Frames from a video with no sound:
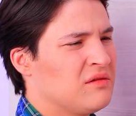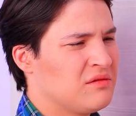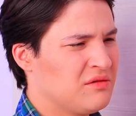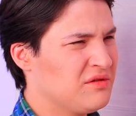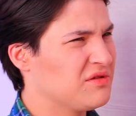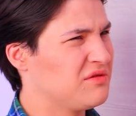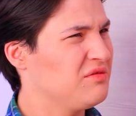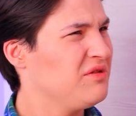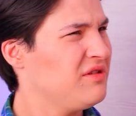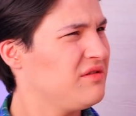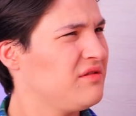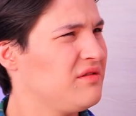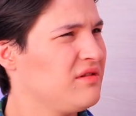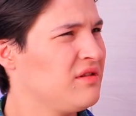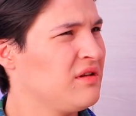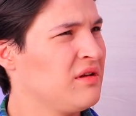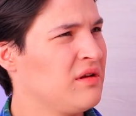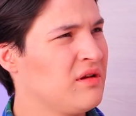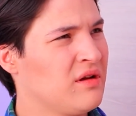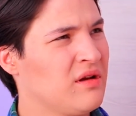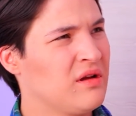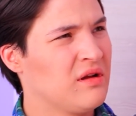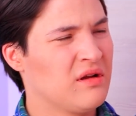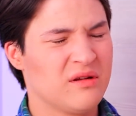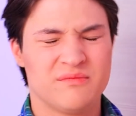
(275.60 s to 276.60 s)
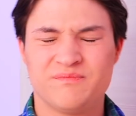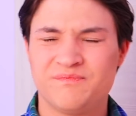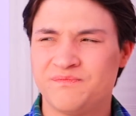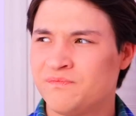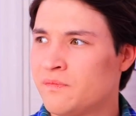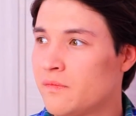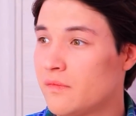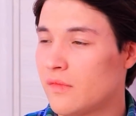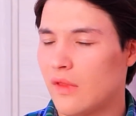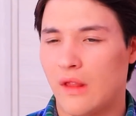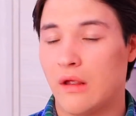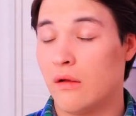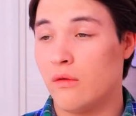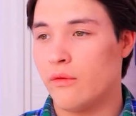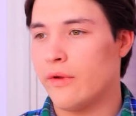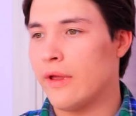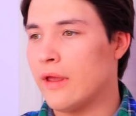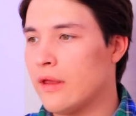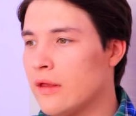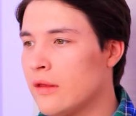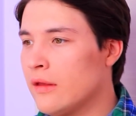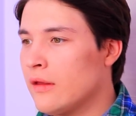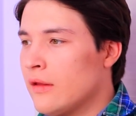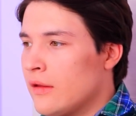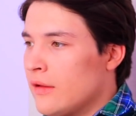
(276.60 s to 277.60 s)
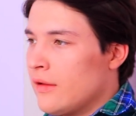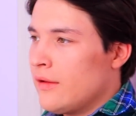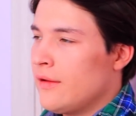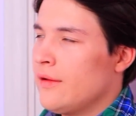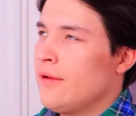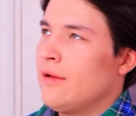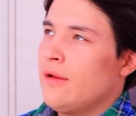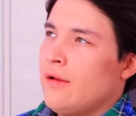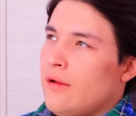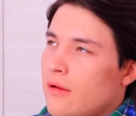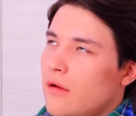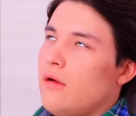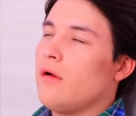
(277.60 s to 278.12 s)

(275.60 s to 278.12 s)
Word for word: guys are sure they didn't get the wrong door.